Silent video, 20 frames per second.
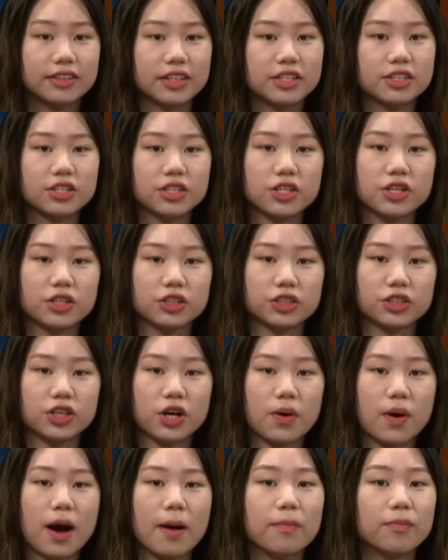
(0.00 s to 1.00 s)
This year's
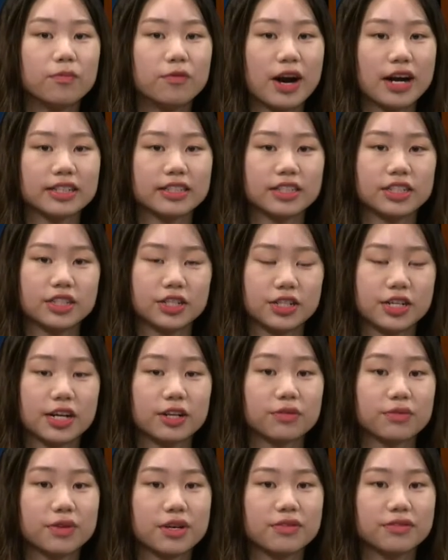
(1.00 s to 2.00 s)
show, Uprising
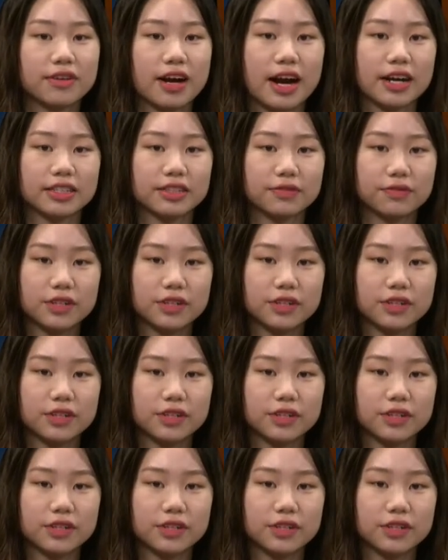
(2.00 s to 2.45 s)
Together We Rise,